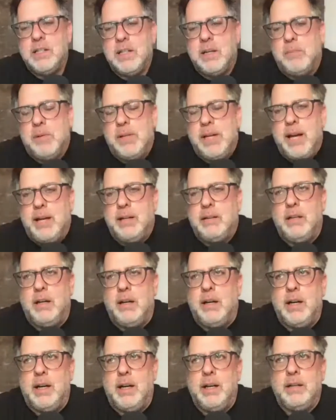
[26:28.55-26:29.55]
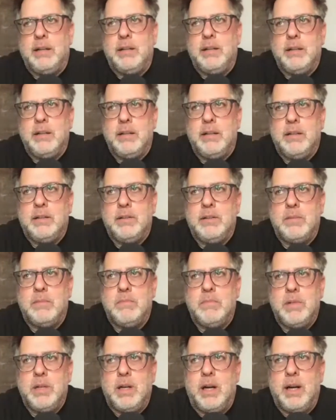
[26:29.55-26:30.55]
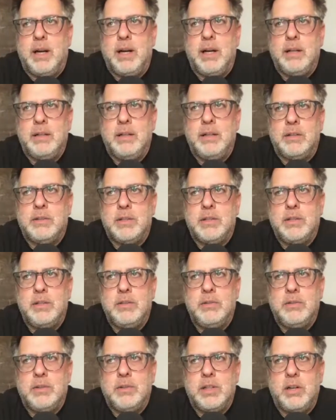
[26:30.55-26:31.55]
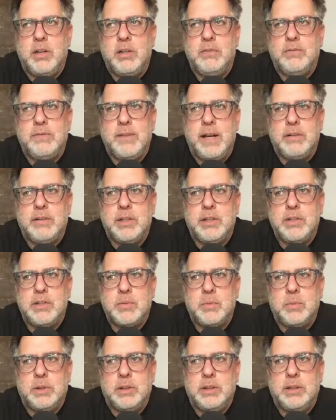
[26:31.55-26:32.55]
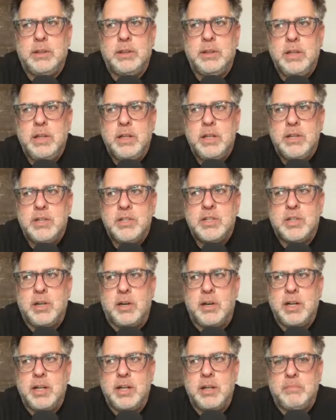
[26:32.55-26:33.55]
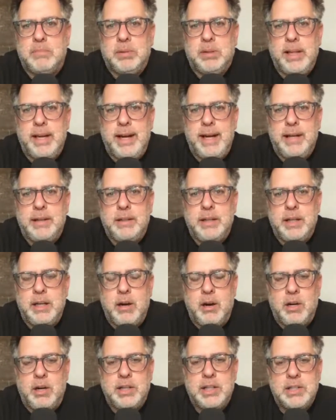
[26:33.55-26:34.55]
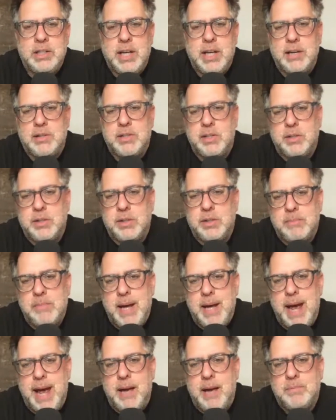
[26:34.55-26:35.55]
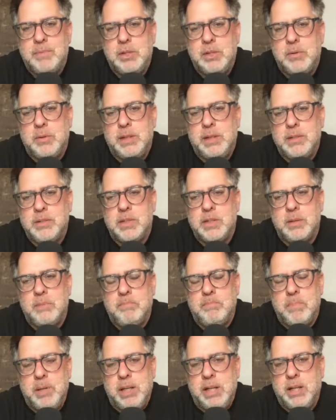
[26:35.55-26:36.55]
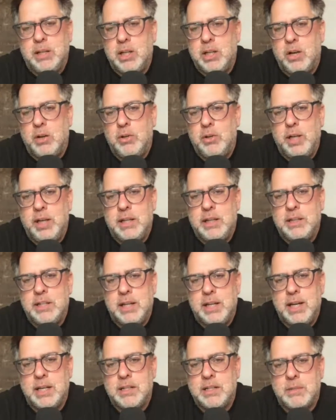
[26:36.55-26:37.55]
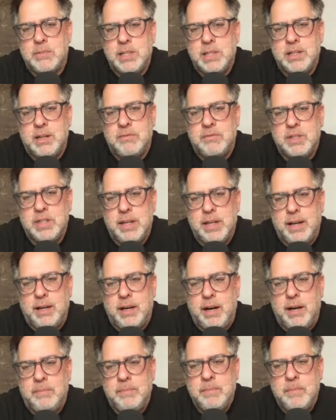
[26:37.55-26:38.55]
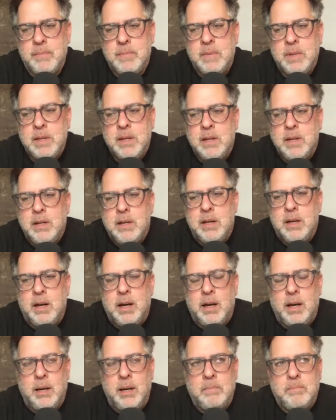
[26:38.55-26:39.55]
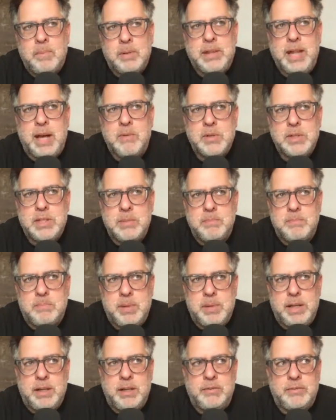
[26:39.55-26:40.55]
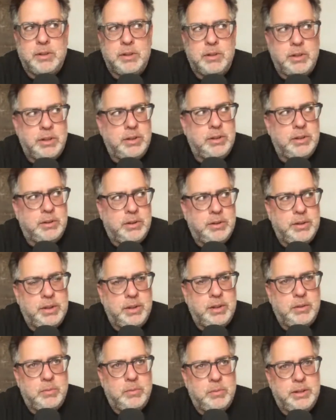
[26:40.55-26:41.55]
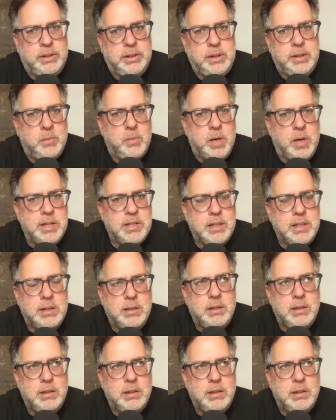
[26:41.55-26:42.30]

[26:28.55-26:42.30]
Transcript: had our two co-founders were starting to plan the architecture, the map, doing a bit of coding to get some stuff set up. But that was a bit of a hurdle. There really wasn't